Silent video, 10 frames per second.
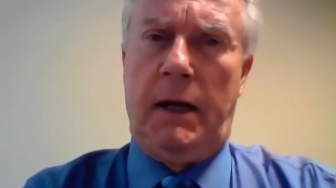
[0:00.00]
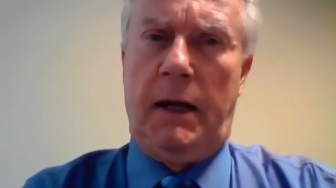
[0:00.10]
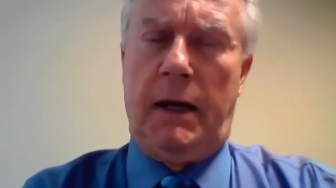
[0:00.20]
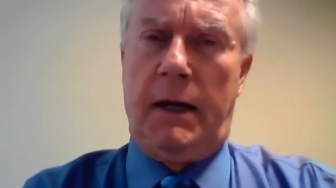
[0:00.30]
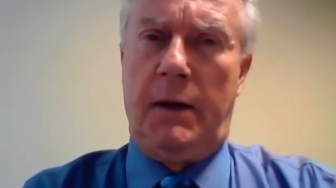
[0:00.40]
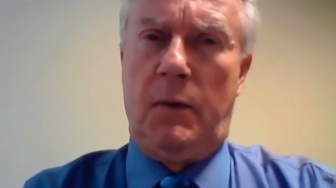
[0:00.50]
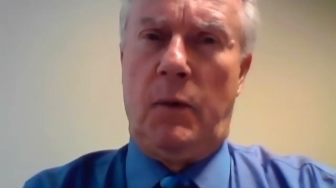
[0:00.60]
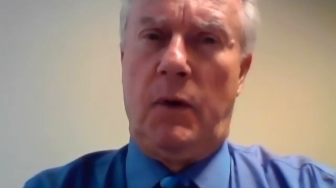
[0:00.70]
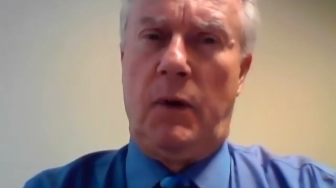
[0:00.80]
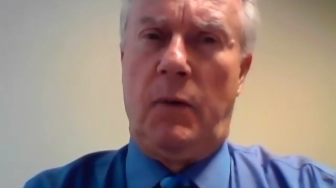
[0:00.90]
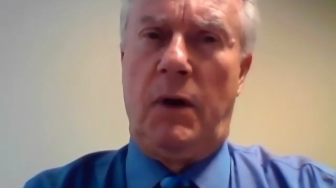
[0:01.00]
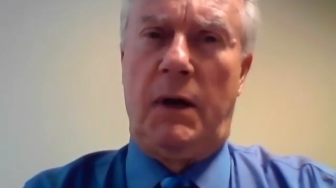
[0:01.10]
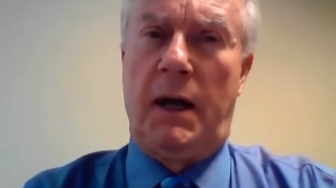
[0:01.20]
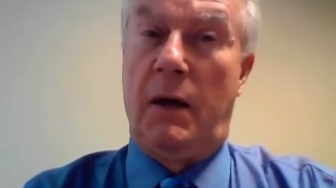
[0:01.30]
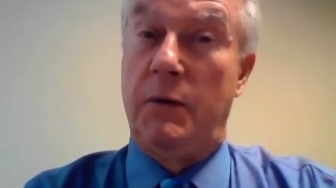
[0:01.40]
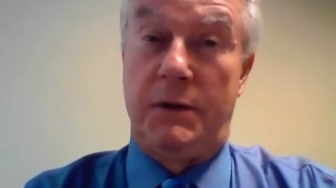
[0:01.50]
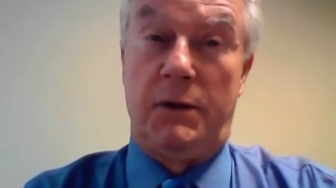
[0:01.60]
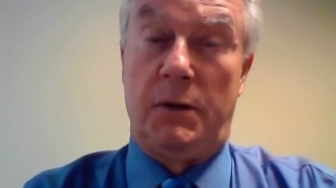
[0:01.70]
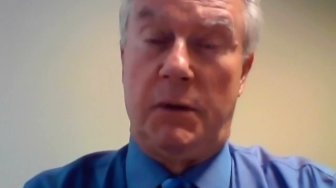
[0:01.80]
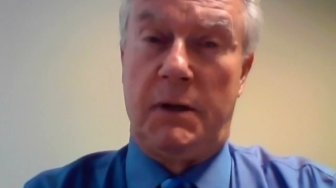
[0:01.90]
and wondering, well, how is he
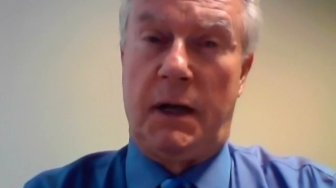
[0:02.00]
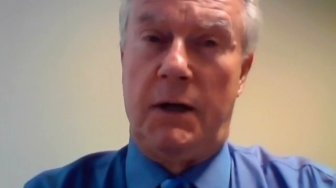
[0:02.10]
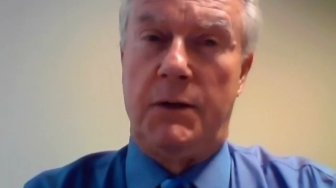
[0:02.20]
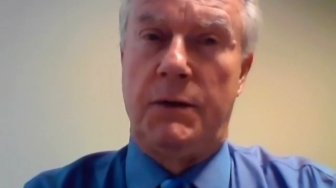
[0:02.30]
going to retire?